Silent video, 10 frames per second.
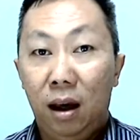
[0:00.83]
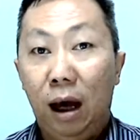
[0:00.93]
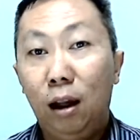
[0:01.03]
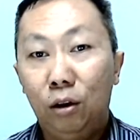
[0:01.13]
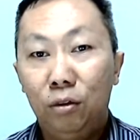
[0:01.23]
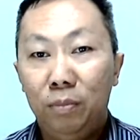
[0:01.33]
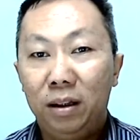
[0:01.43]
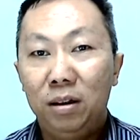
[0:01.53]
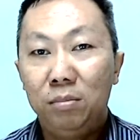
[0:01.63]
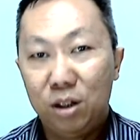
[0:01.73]
Hello, my
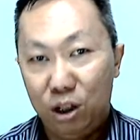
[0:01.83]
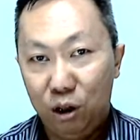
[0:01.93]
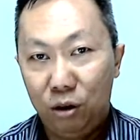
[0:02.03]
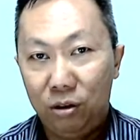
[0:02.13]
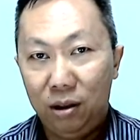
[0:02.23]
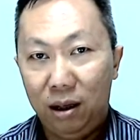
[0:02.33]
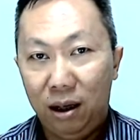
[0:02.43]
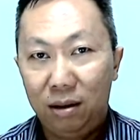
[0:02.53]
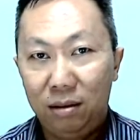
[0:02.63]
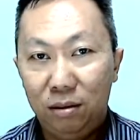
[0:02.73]
name is Leo,
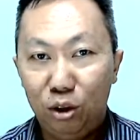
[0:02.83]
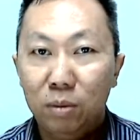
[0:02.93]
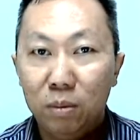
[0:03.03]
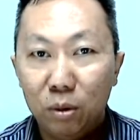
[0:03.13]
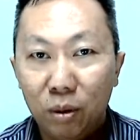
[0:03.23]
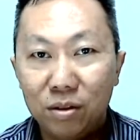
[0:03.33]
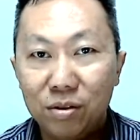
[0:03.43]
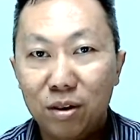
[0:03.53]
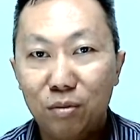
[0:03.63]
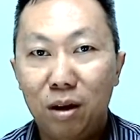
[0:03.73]
and you may be
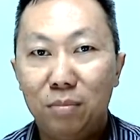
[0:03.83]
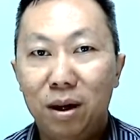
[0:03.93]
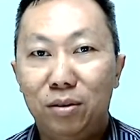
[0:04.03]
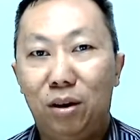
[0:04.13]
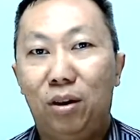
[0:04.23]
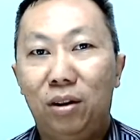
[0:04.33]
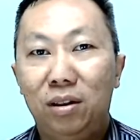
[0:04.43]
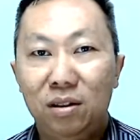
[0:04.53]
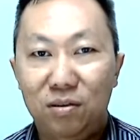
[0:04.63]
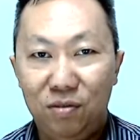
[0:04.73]
wondering why am I
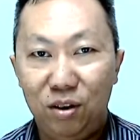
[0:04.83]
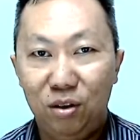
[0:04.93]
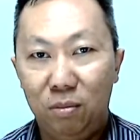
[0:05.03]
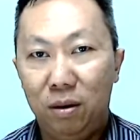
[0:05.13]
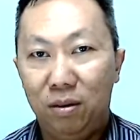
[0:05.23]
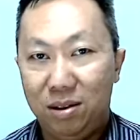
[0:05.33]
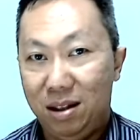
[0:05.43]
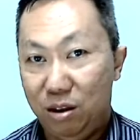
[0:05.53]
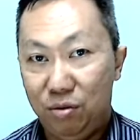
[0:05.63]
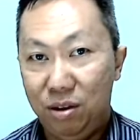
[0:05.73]
recording this video about
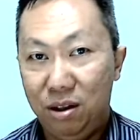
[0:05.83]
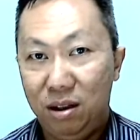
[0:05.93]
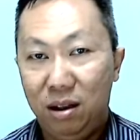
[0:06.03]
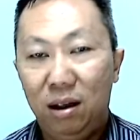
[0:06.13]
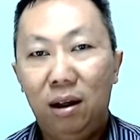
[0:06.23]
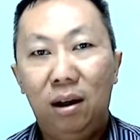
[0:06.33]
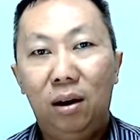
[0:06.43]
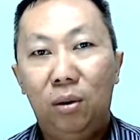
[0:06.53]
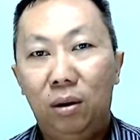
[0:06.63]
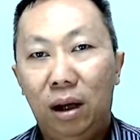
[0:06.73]
stuttering.
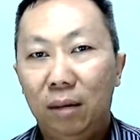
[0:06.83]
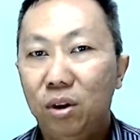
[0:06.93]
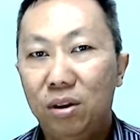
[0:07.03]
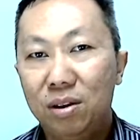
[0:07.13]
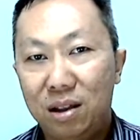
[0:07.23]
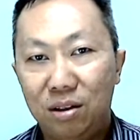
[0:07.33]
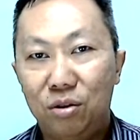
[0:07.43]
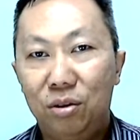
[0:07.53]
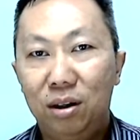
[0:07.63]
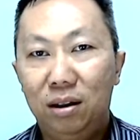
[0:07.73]
Well, I'm not a
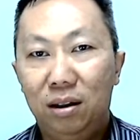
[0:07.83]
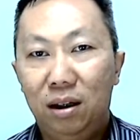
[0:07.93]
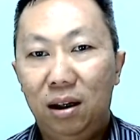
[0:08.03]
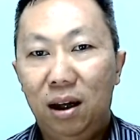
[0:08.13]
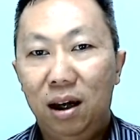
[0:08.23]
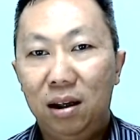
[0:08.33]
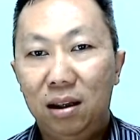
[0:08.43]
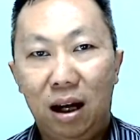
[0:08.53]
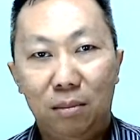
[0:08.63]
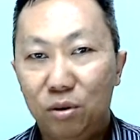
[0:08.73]
stutterer, and
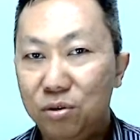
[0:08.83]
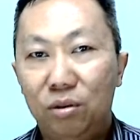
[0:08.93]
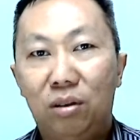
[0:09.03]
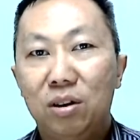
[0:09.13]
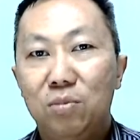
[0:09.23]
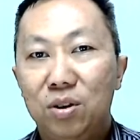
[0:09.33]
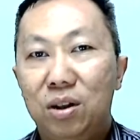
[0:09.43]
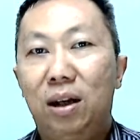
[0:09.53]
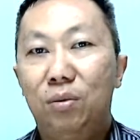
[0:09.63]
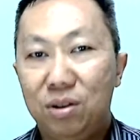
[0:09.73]
I'm also not a speech
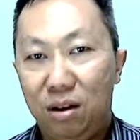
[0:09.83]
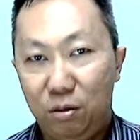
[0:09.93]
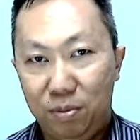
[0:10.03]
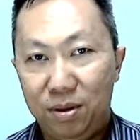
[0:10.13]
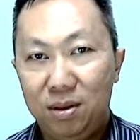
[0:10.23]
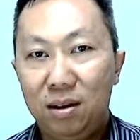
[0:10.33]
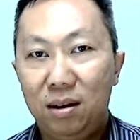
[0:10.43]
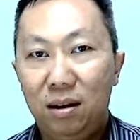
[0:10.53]
and language therapist.